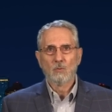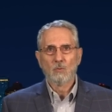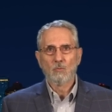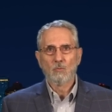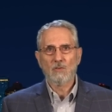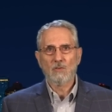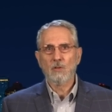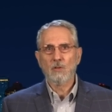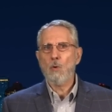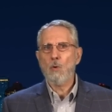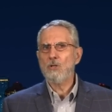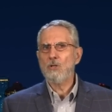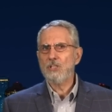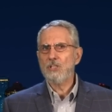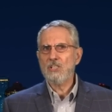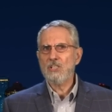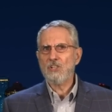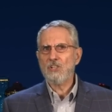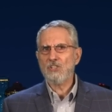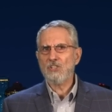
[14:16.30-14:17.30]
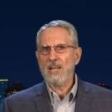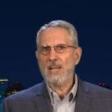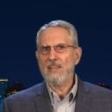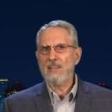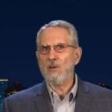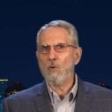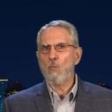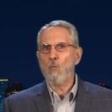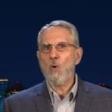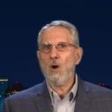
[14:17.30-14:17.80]
With Lord Jesus
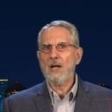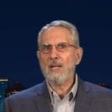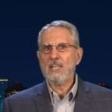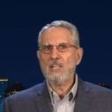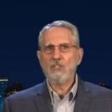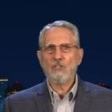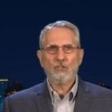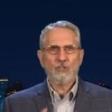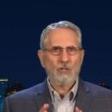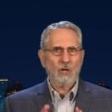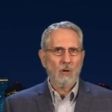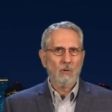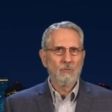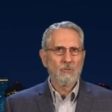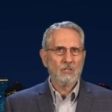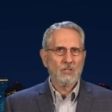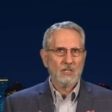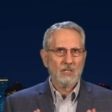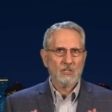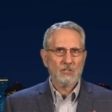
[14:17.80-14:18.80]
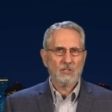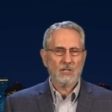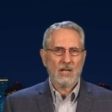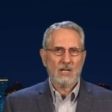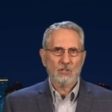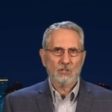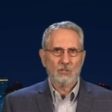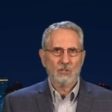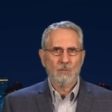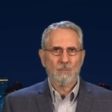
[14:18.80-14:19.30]
saying that what his chosen and
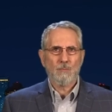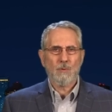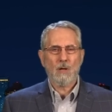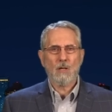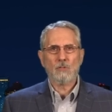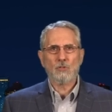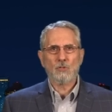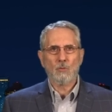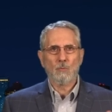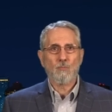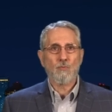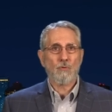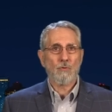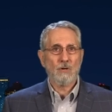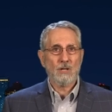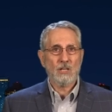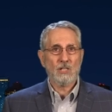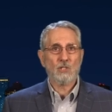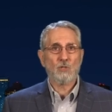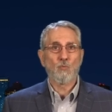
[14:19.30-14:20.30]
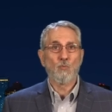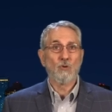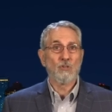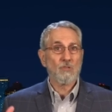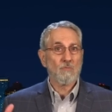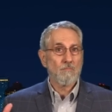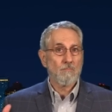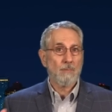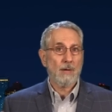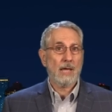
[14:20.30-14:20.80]
sanctioned apostle preached
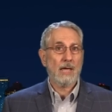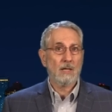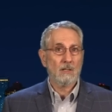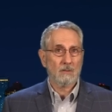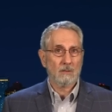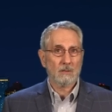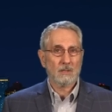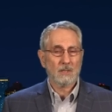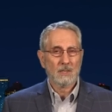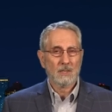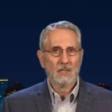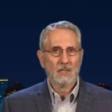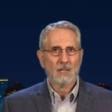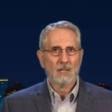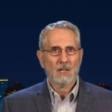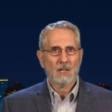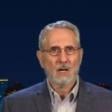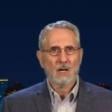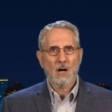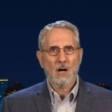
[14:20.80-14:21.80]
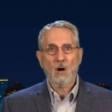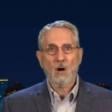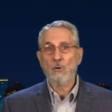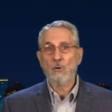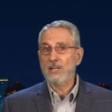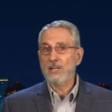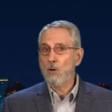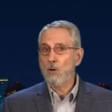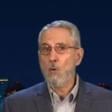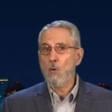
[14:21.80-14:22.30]
was bound, are
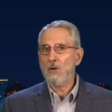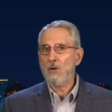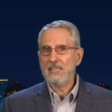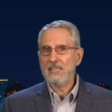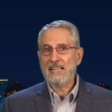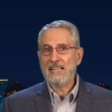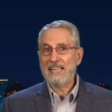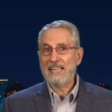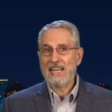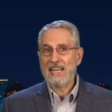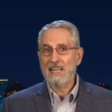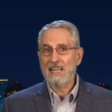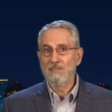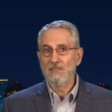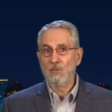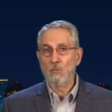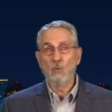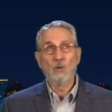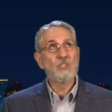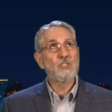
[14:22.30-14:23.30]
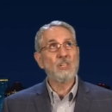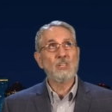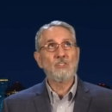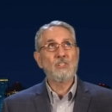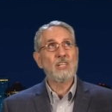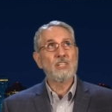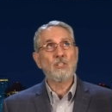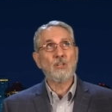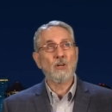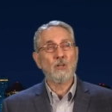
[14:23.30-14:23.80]
recorded in heaven, which
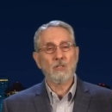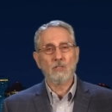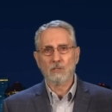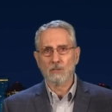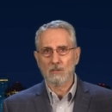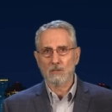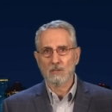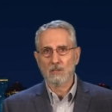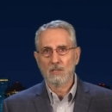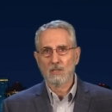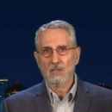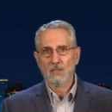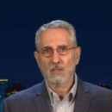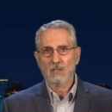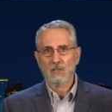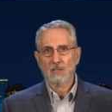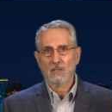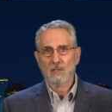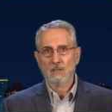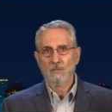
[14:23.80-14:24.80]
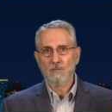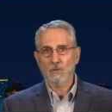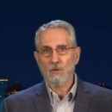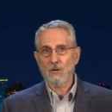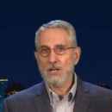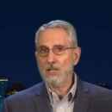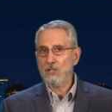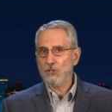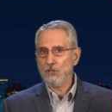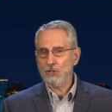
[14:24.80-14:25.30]
is eternal
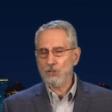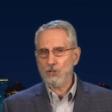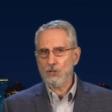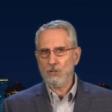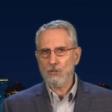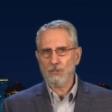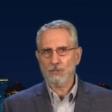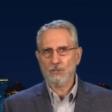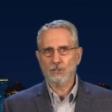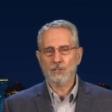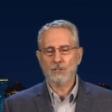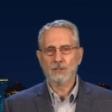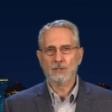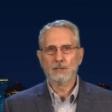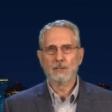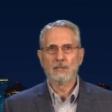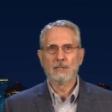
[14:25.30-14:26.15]
for his church.